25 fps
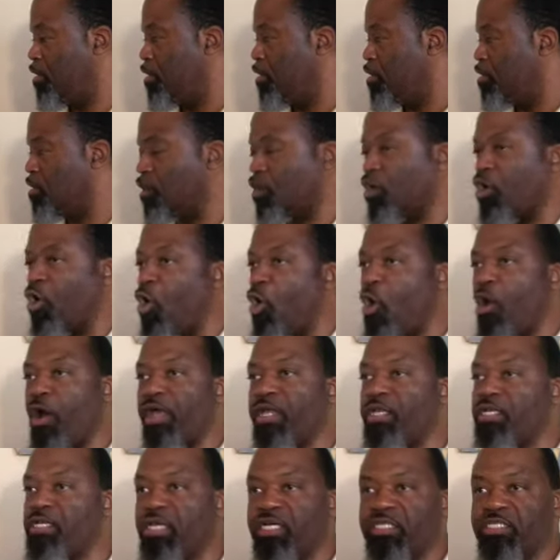The
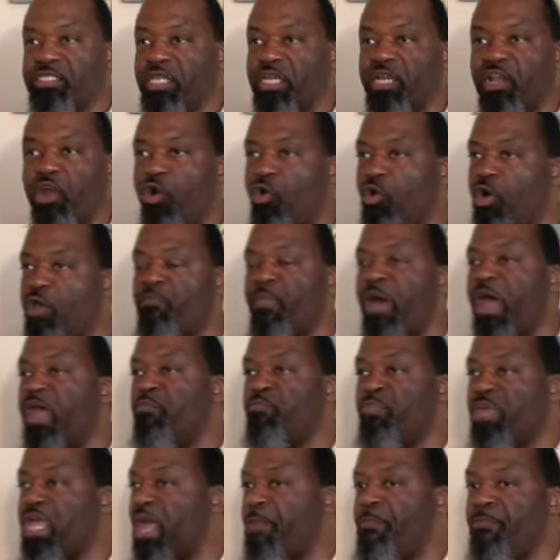coin doesn't know it
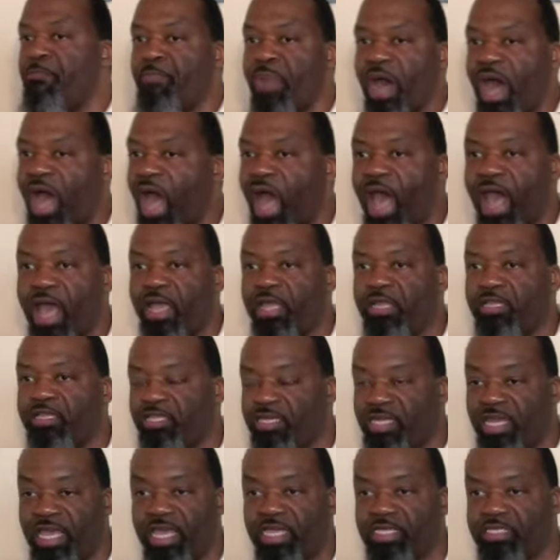might be behind the
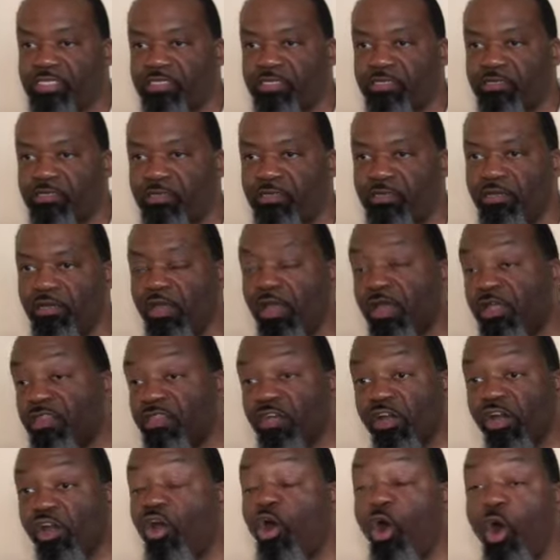desk.
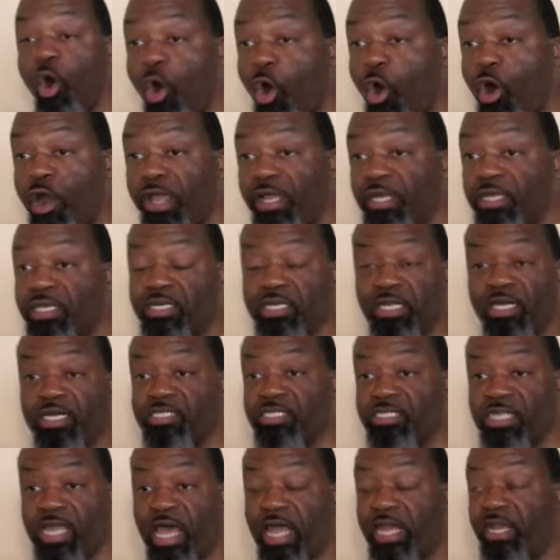The coin
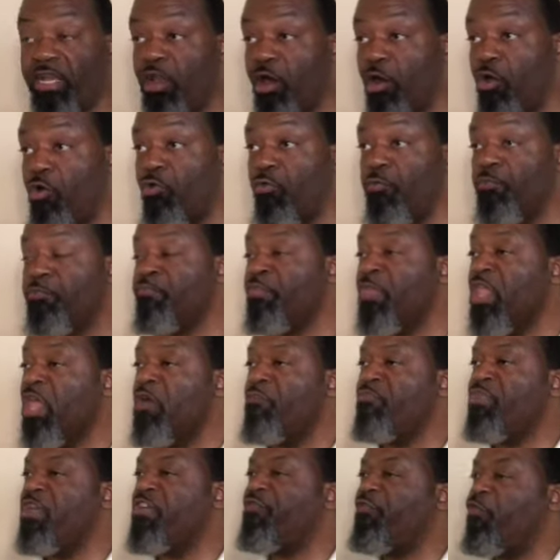does not know.
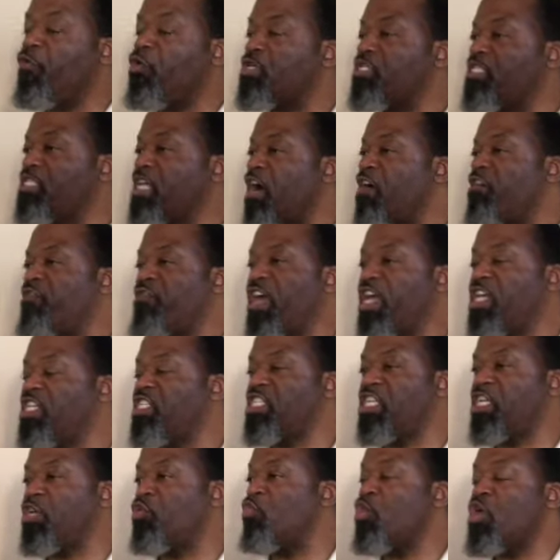Before
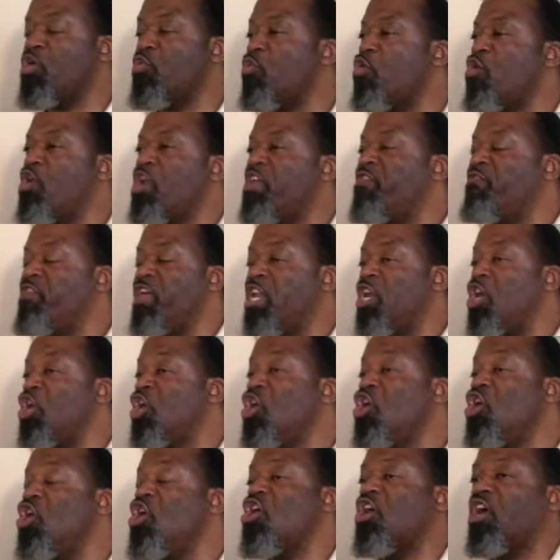salvation, we weren't
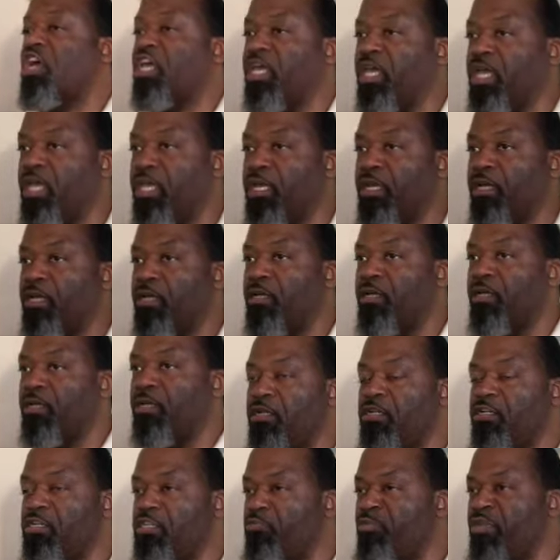even looking
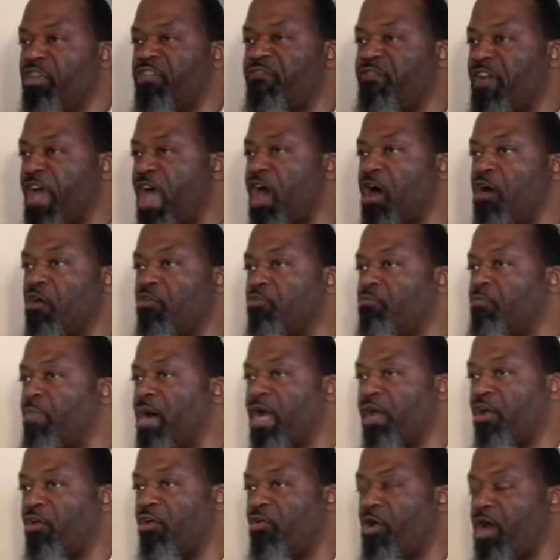to be found
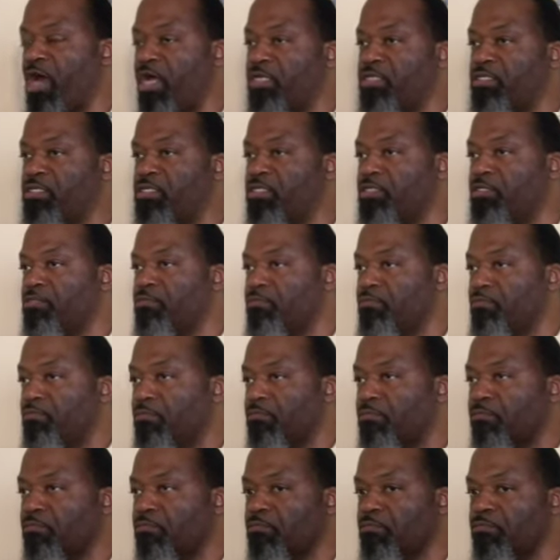by Christ.
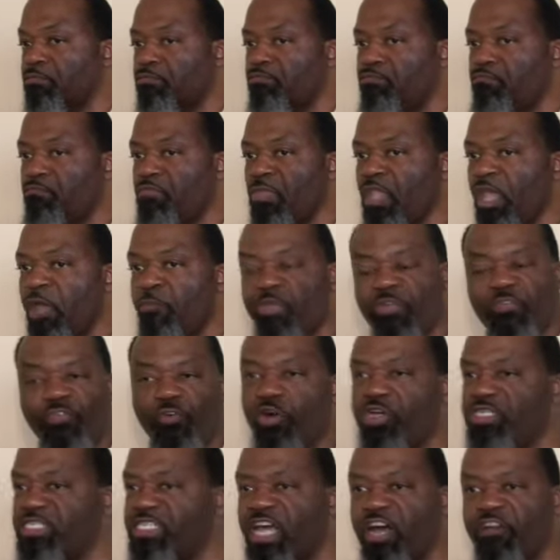
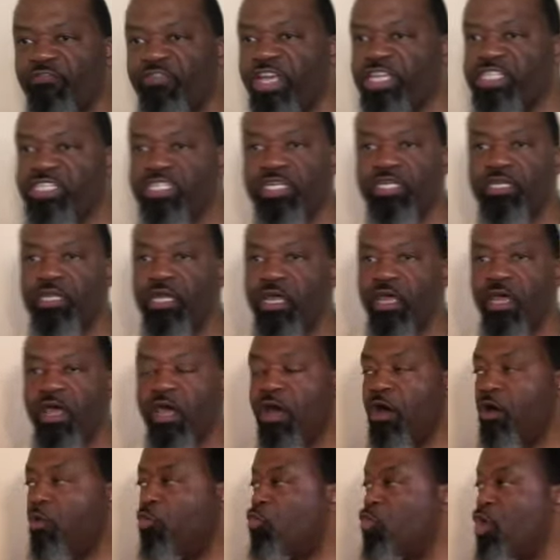Before salvation,
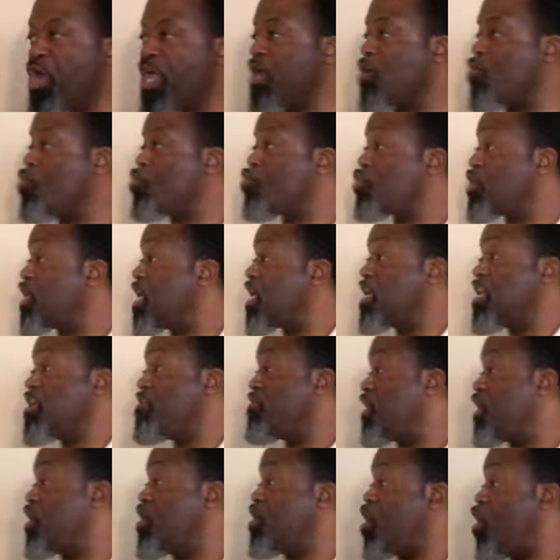we didn't
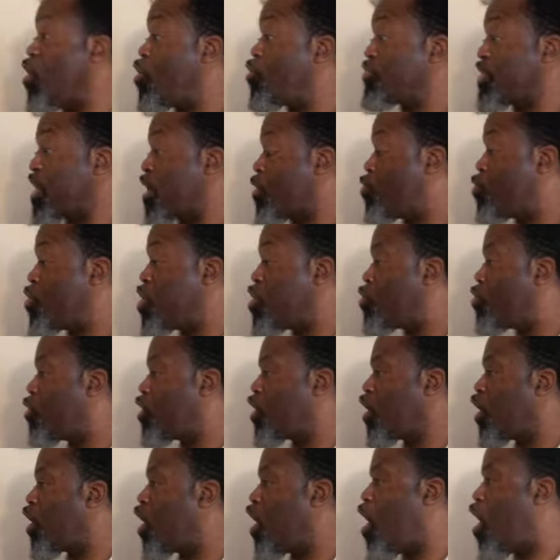even know that we
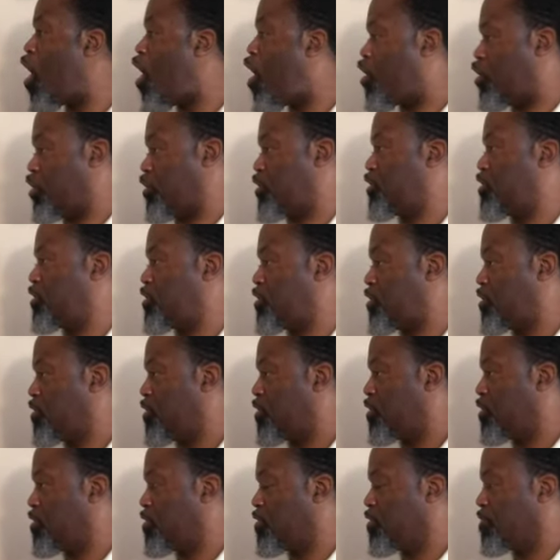were lost.
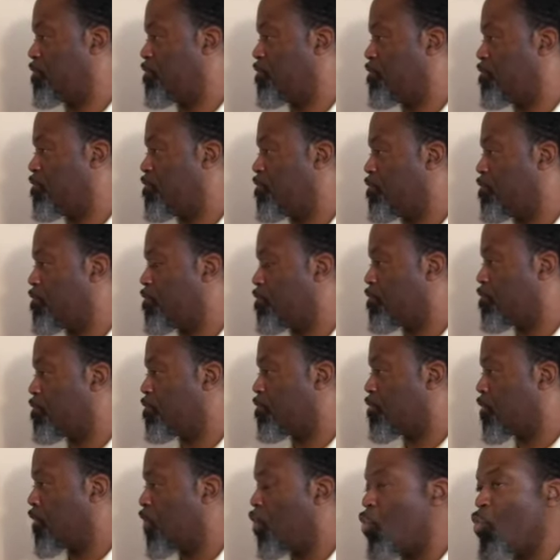
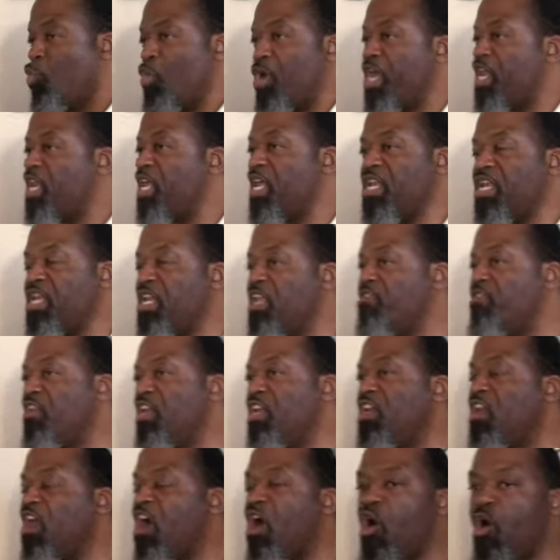We didn't
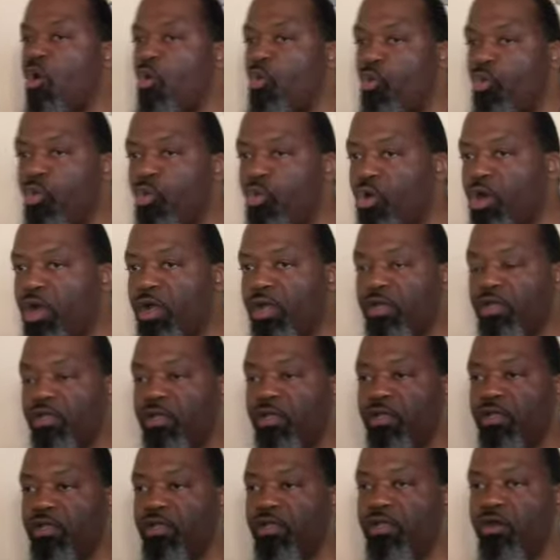even know
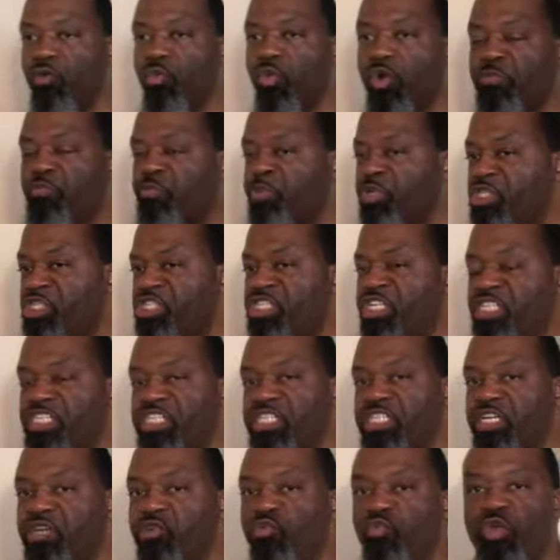what
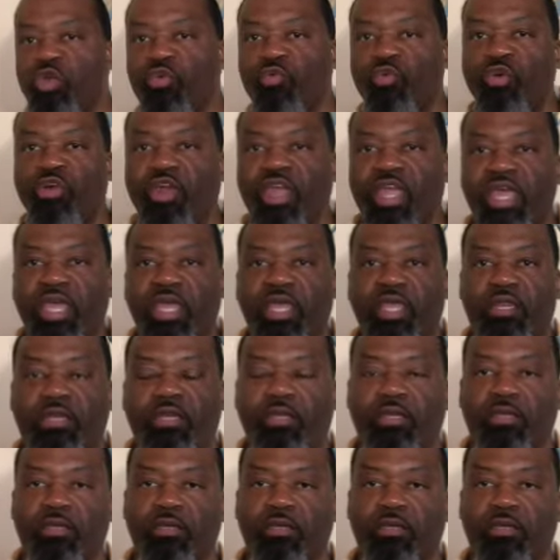position we were in.